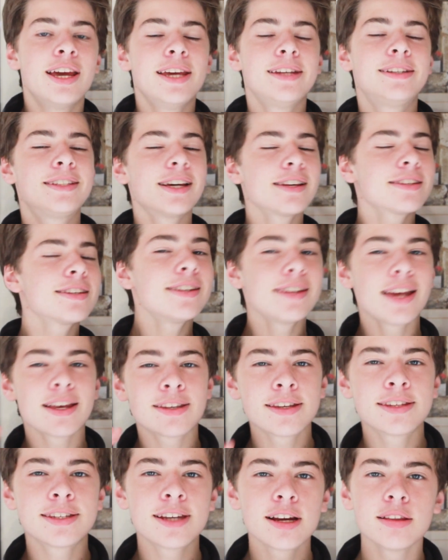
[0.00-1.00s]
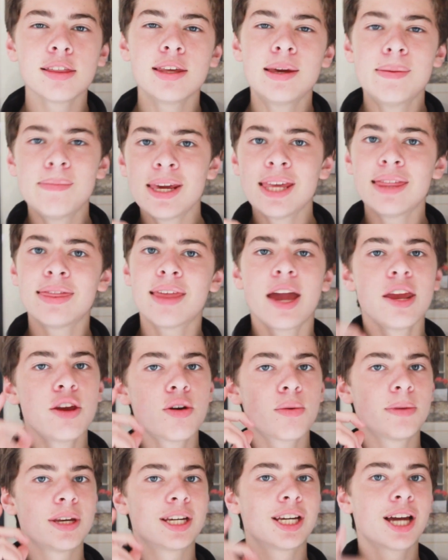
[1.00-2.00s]
it doesn't necessarily mean that
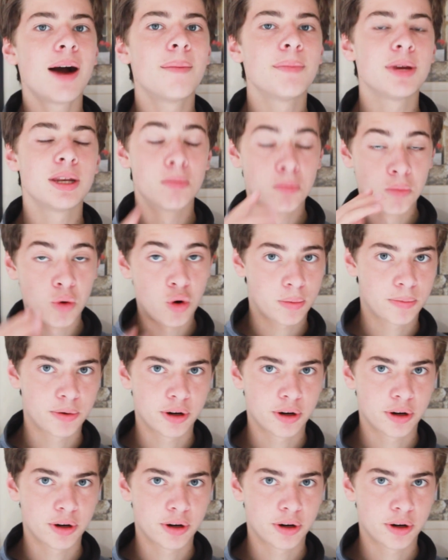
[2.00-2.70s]
you're becoming more